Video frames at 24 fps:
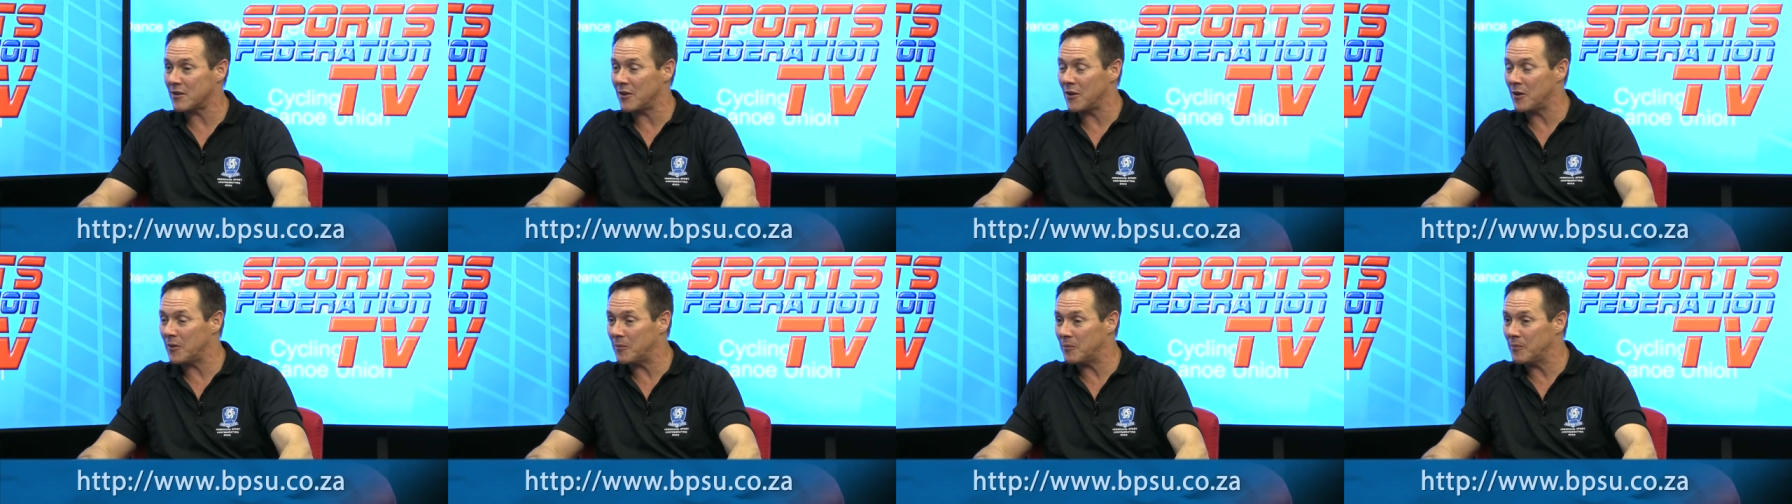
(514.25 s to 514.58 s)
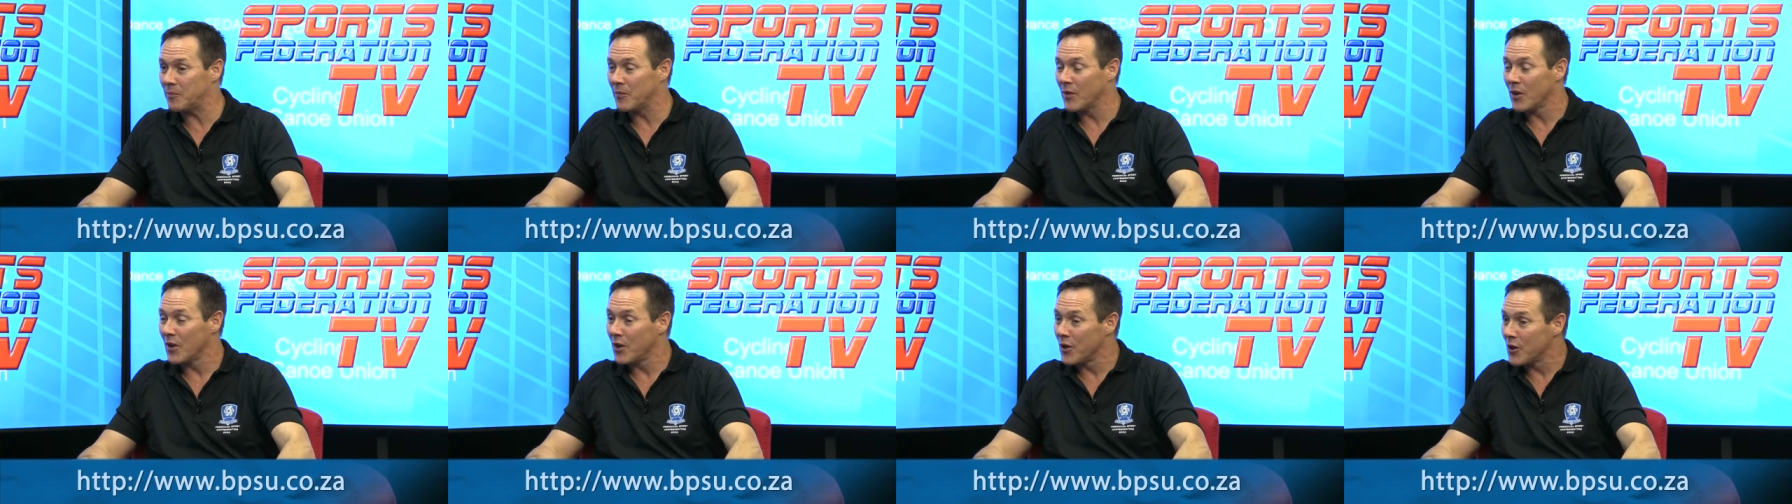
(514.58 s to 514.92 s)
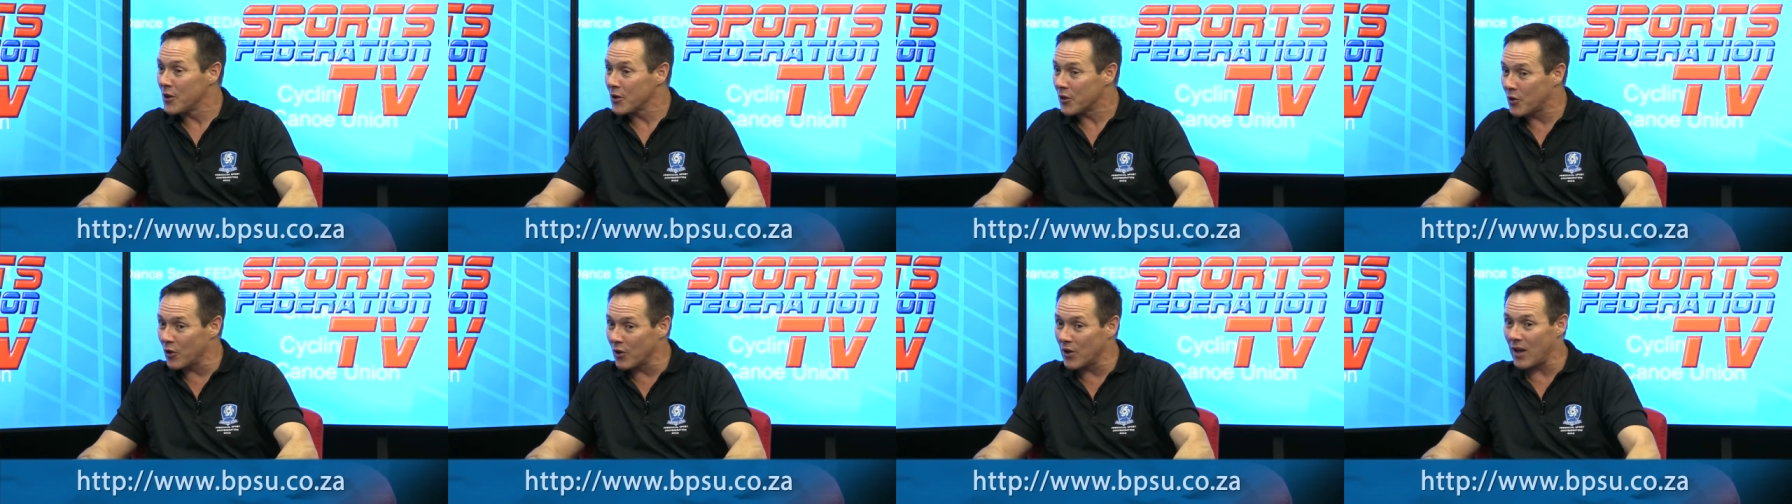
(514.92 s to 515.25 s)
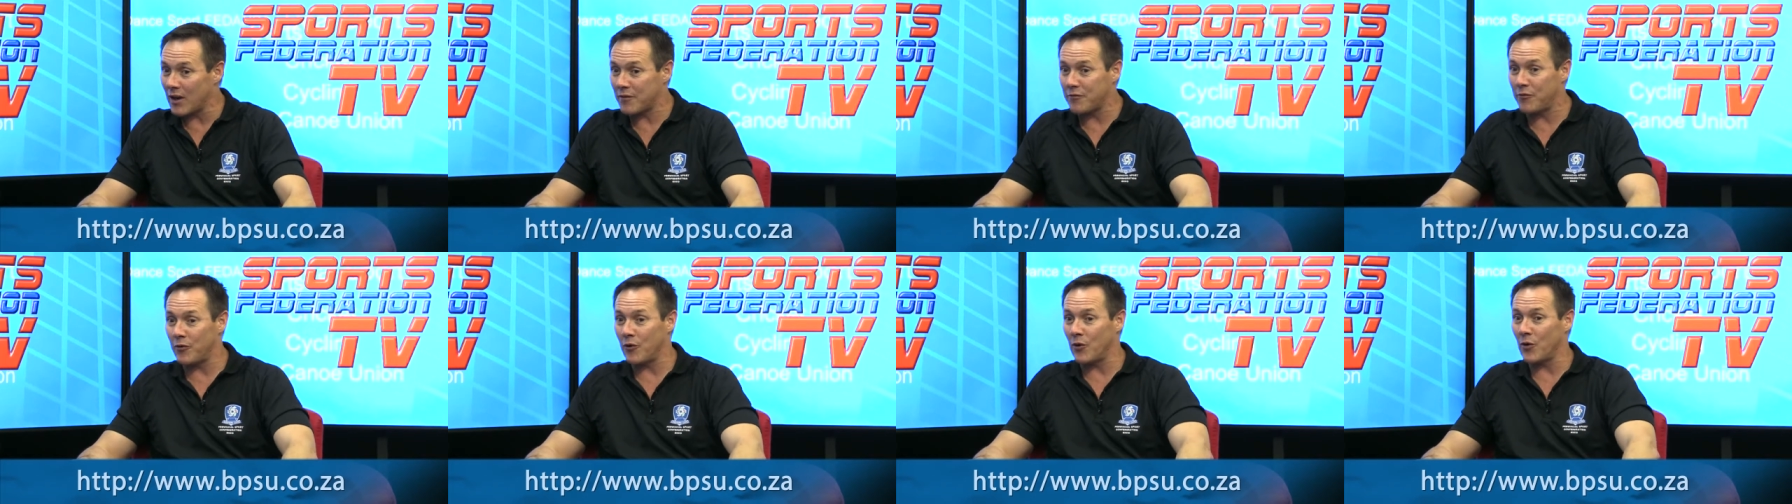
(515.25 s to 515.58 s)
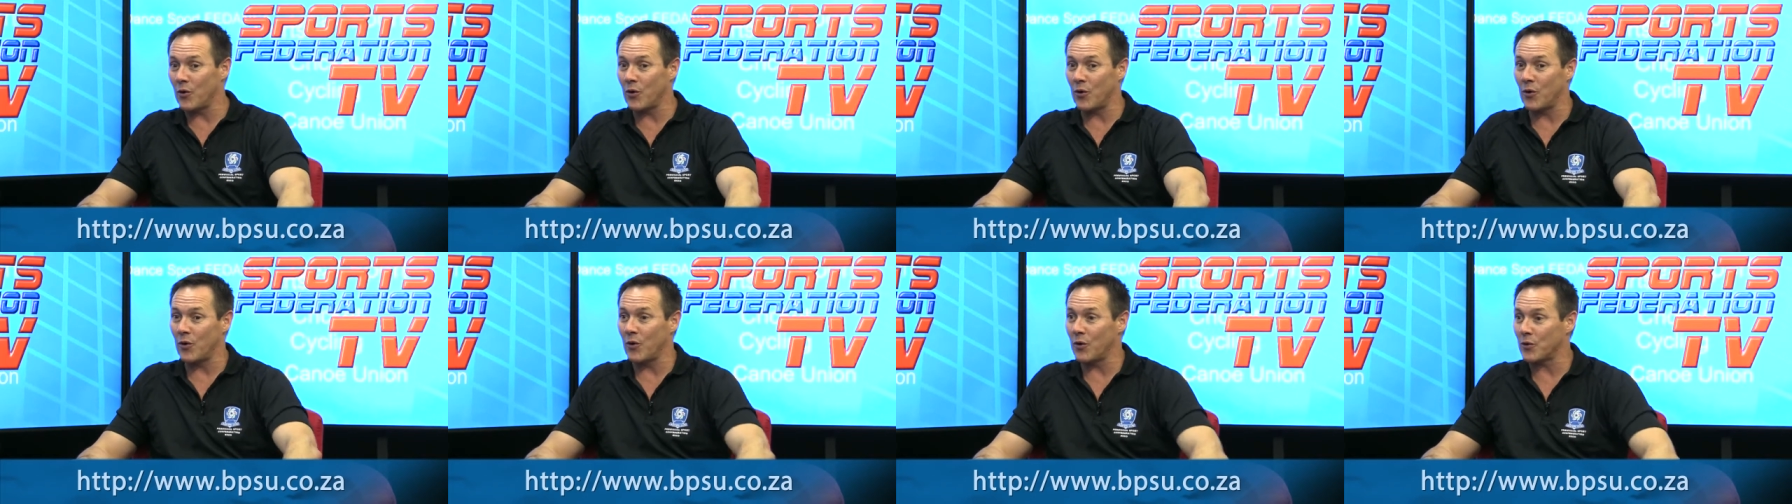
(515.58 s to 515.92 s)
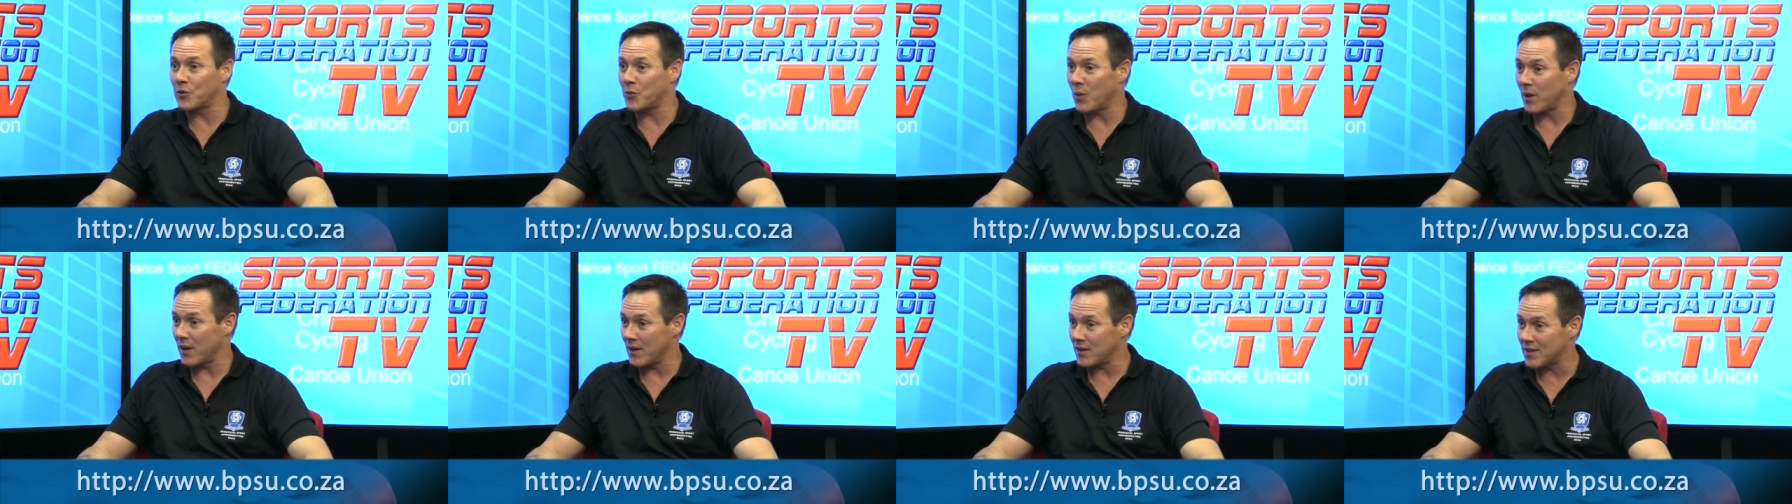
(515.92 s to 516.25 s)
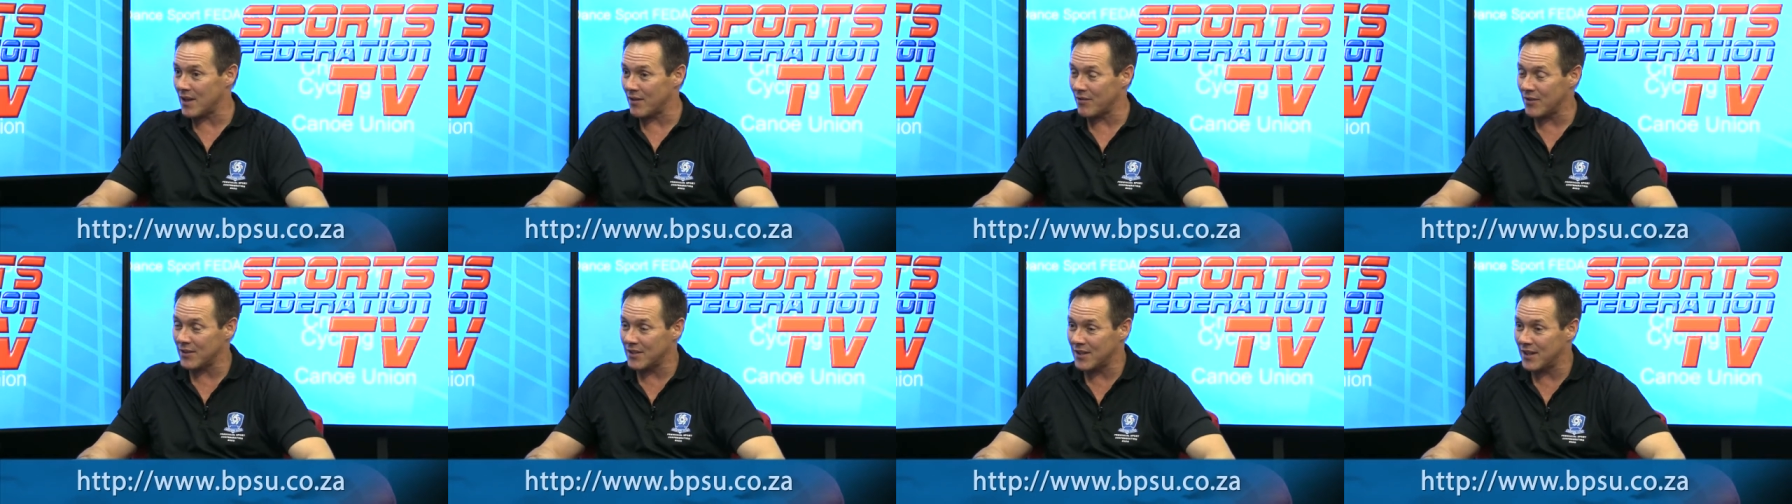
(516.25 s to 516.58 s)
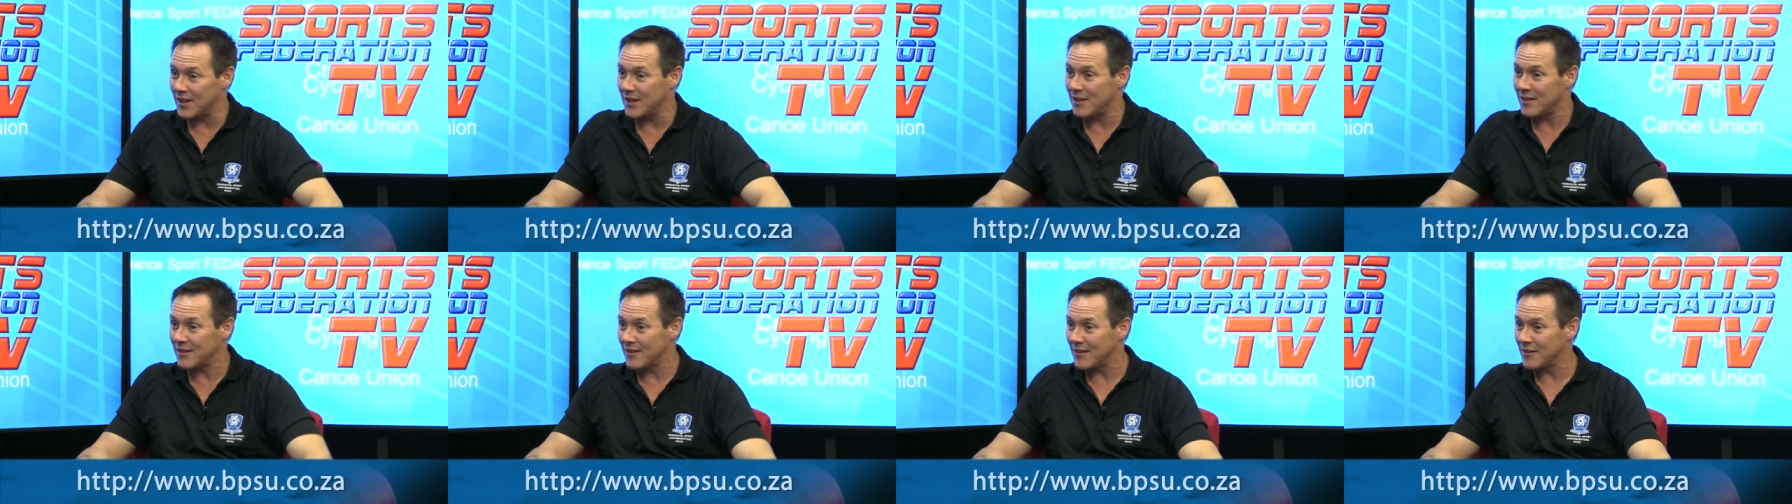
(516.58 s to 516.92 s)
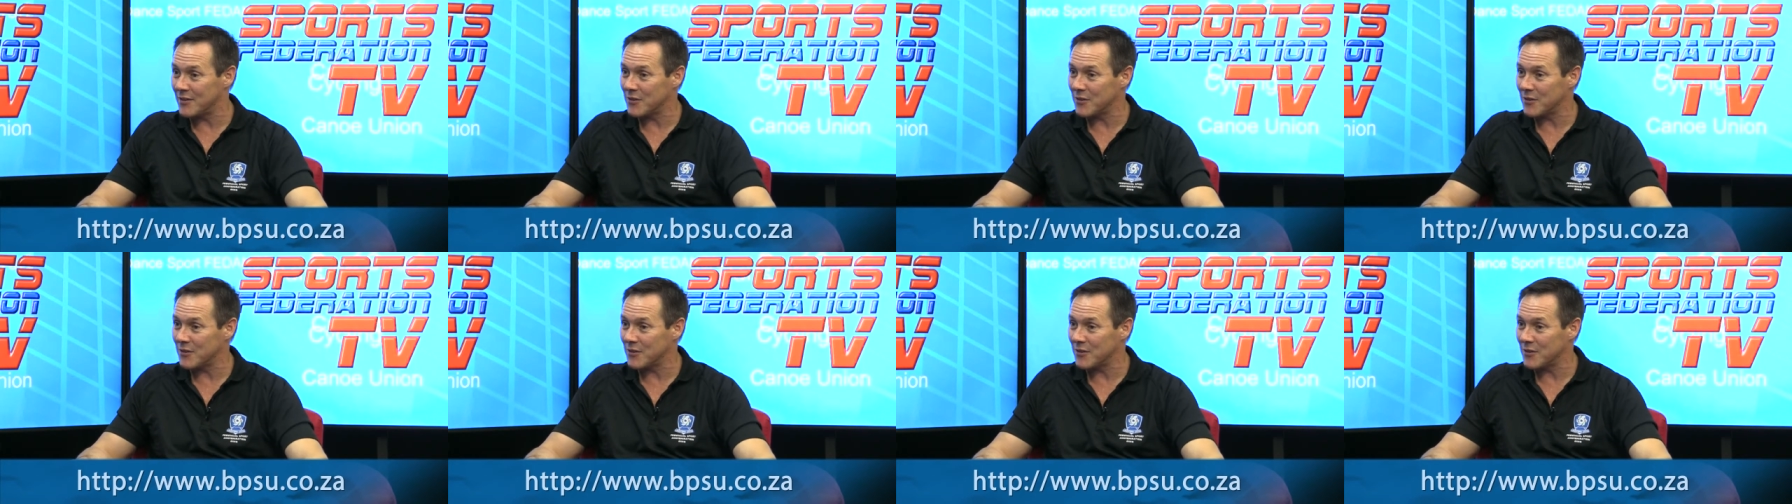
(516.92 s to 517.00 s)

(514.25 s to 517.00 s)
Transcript: Um, good luck for 2017.